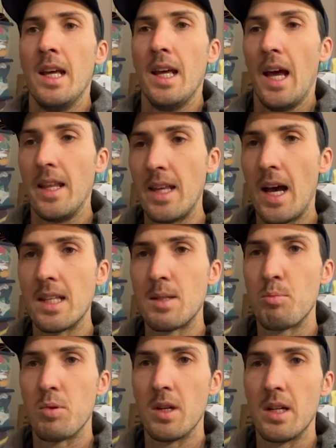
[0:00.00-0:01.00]
And that's
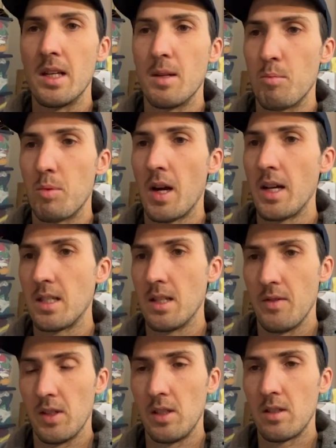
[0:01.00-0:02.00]
pretty
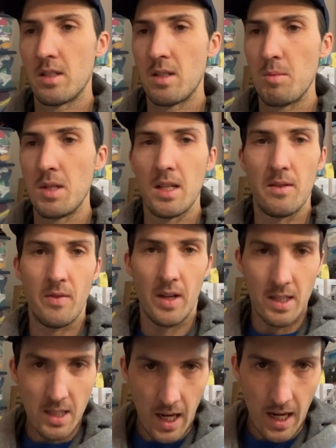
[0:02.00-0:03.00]
impressive. It looks to be in
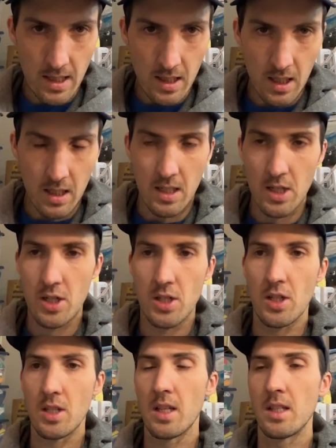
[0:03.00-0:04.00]
fantastic condition,
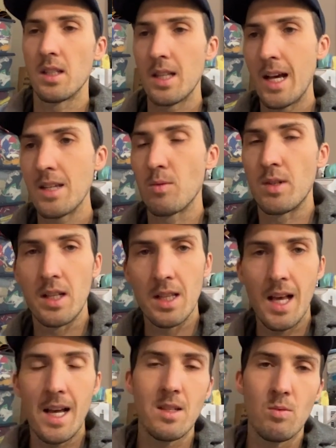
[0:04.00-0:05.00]
just like the last one. And the
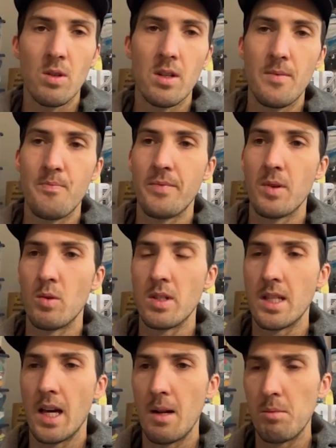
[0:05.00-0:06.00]
last one
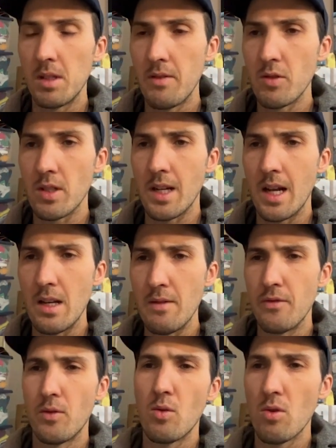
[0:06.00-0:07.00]
was that, I believe it was a
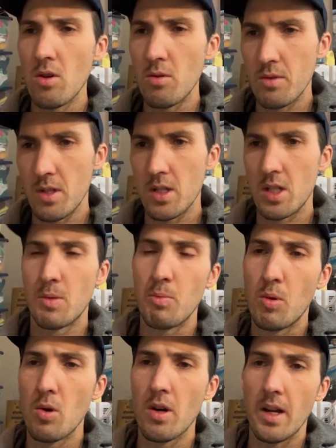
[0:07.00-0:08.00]
94. It was a
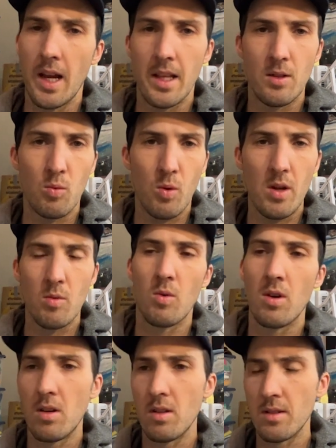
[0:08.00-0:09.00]
sport. It had the white
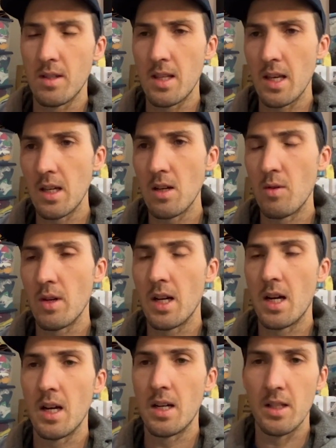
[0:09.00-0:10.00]
wall thing going
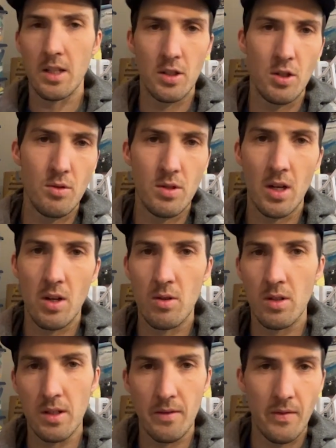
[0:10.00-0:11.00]
on and the
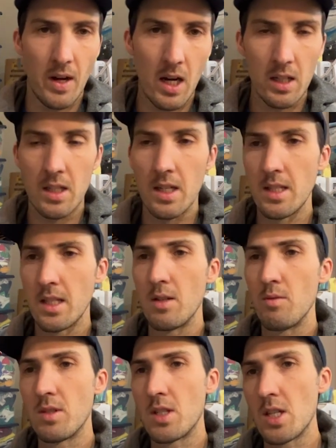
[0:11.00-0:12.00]
two-tone and the fog lights. And it
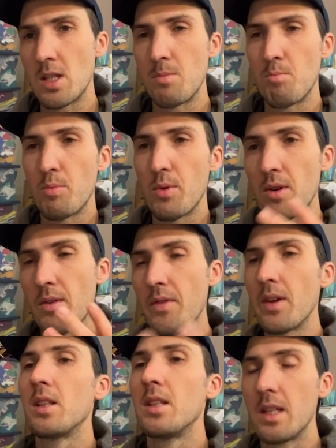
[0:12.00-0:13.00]
was just
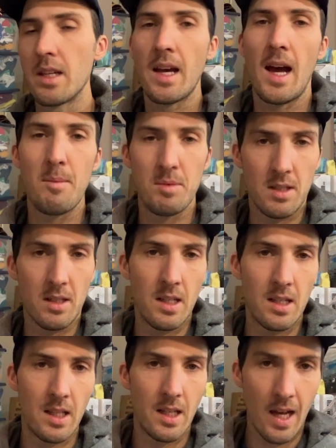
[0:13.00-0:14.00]
perfectly
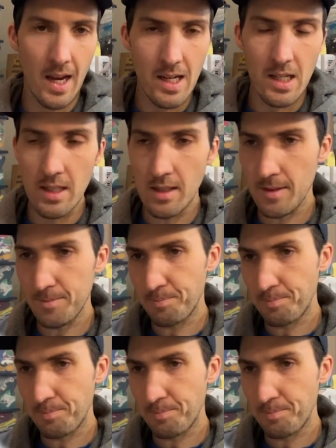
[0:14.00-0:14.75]
encapsulated the 90s.